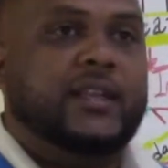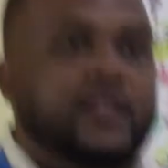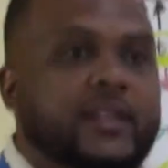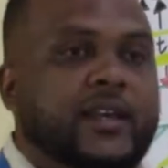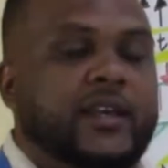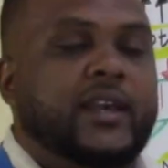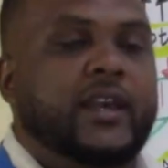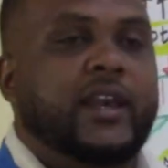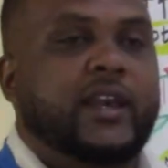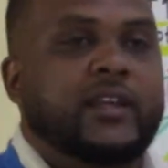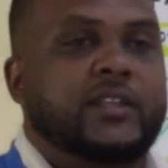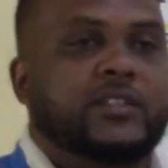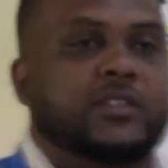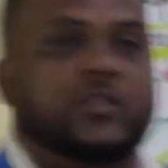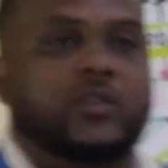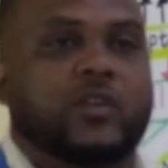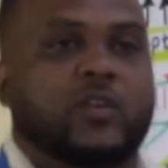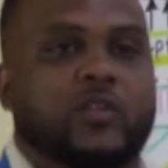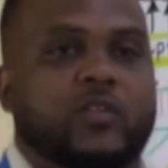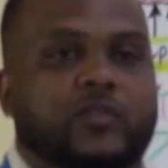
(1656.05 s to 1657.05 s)
the
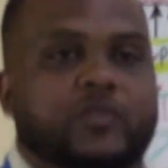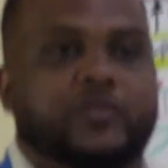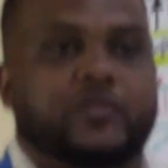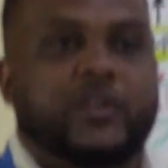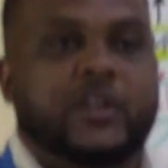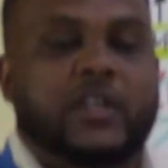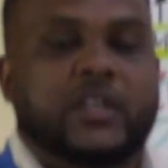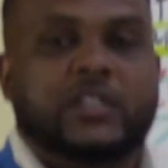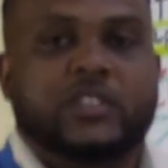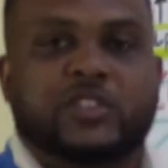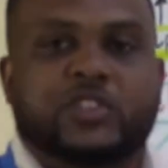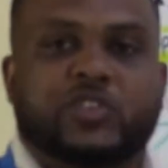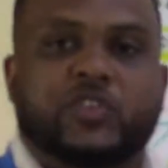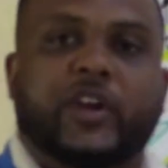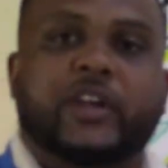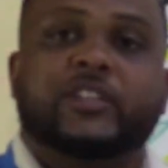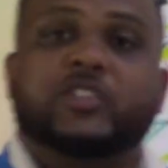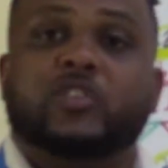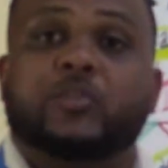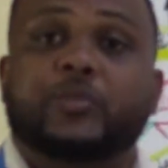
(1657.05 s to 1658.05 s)
case of
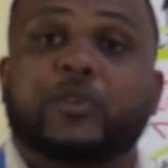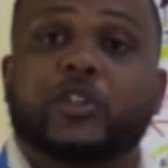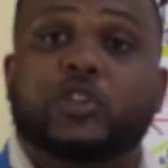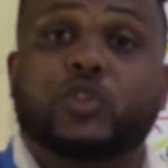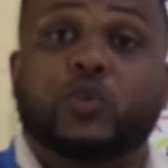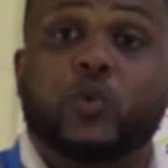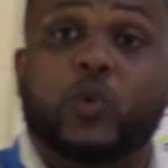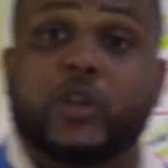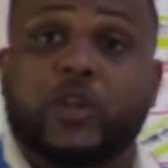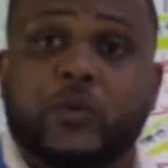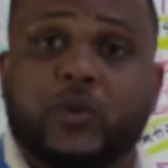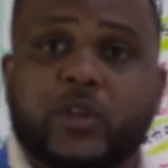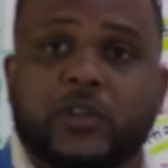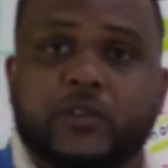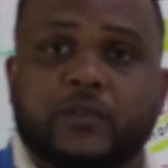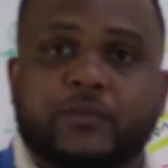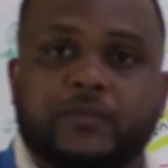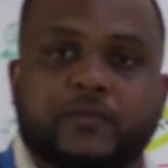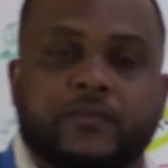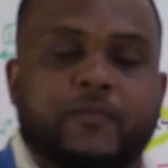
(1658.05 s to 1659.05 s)
trisomy
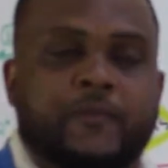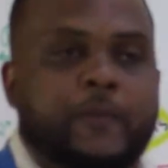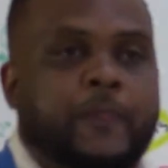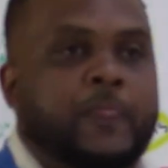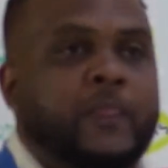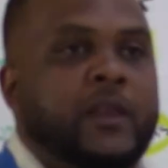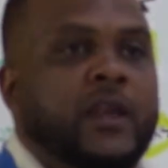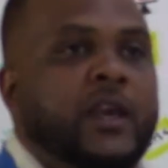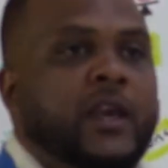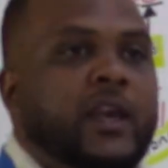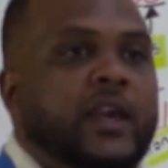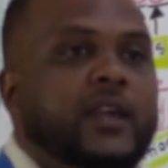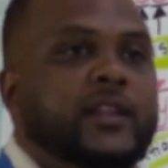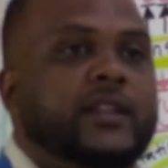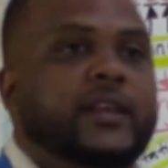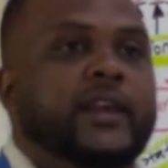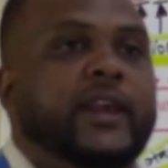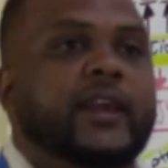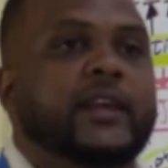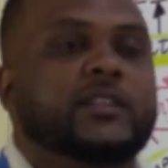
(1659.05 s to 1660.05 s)
21.
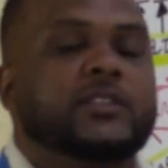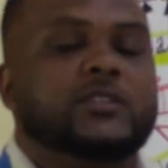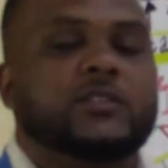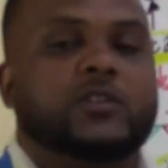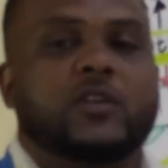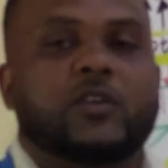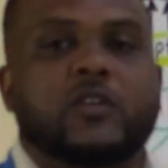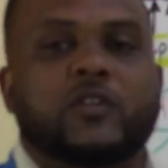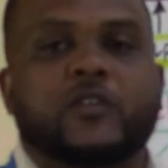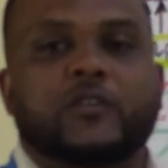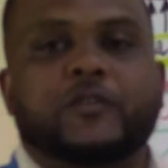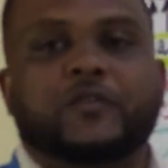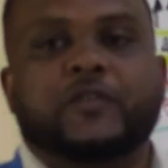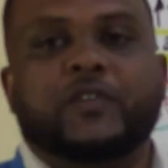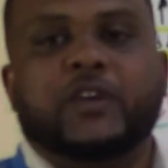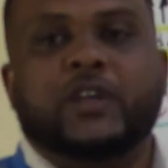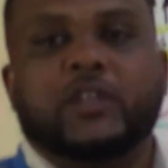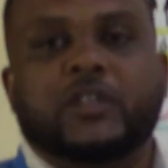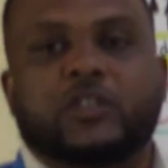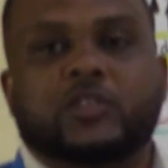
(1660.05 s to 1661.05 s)
In the case of
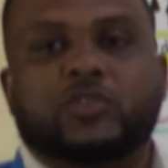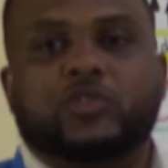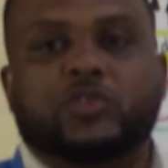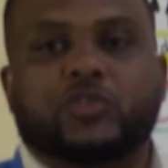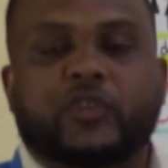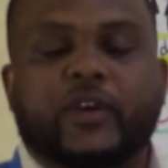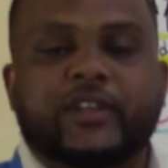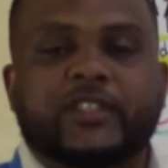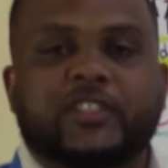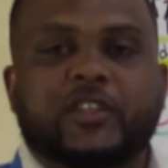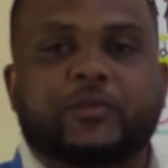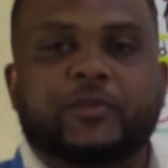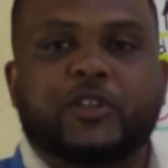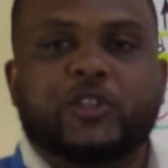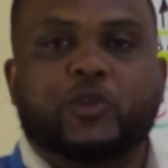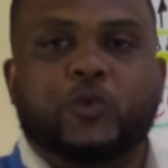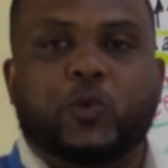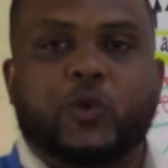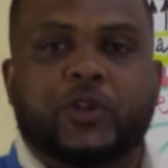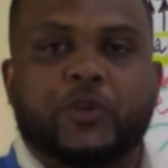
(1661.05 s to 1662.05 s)
trisomy
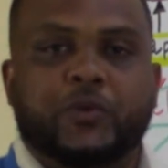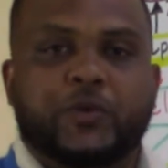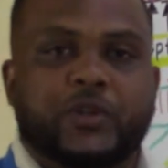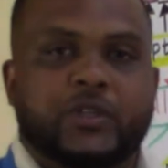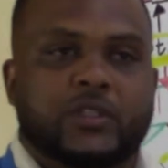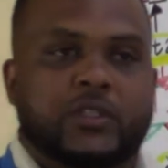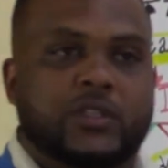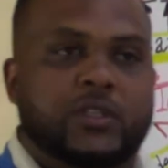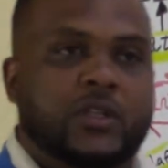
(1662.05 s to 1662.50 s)
21,